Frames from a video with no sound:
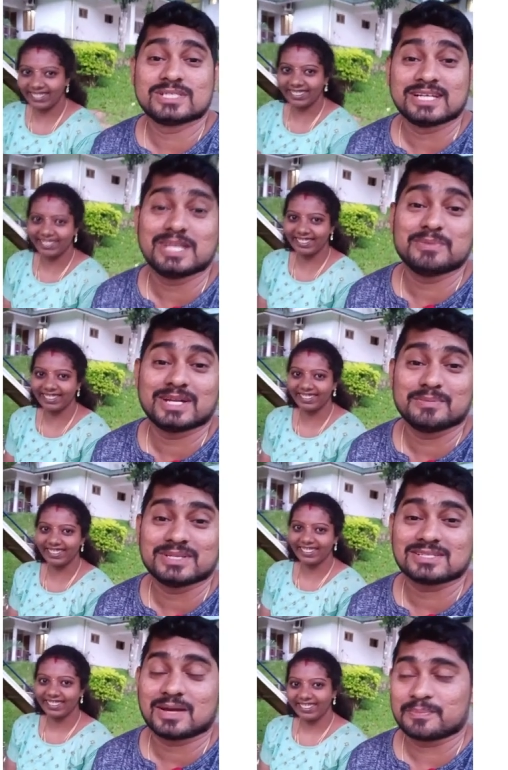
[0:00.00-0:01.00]
Speaker 1: sentiment of
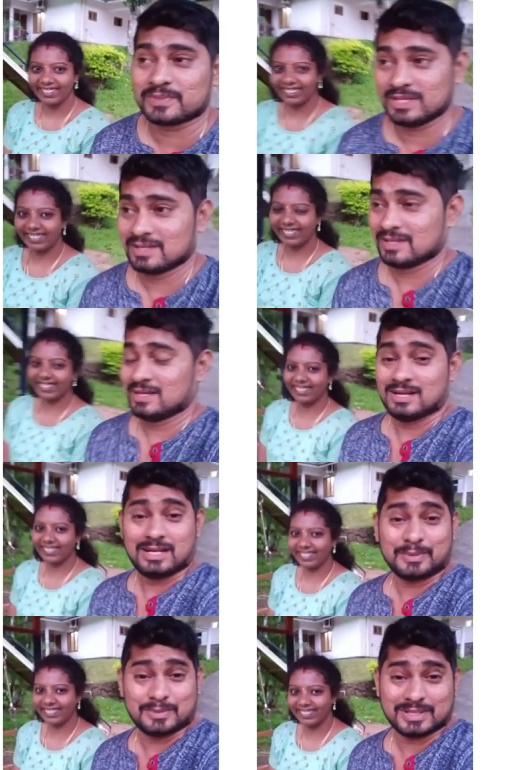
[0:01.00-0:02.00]
Pesna. I
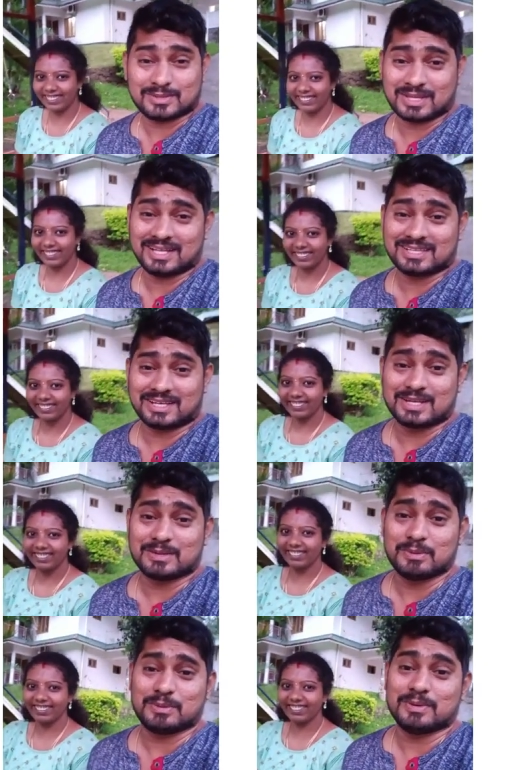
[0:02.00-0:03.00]
mean, I don't think it's
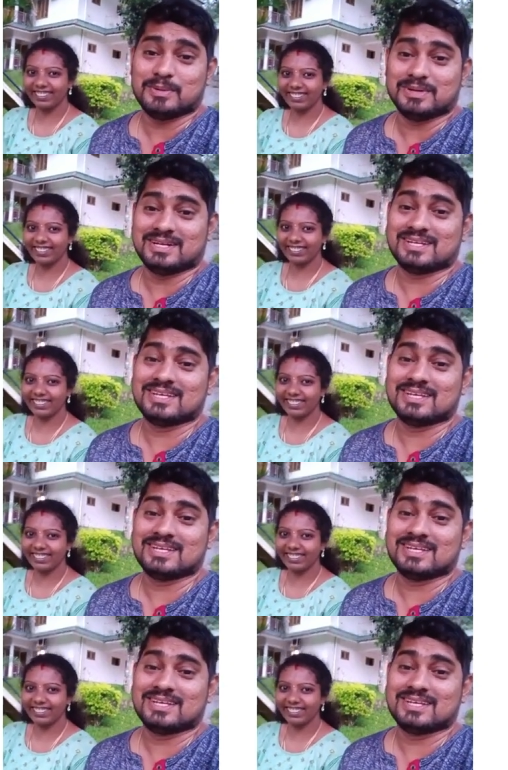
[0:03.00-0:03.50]
a good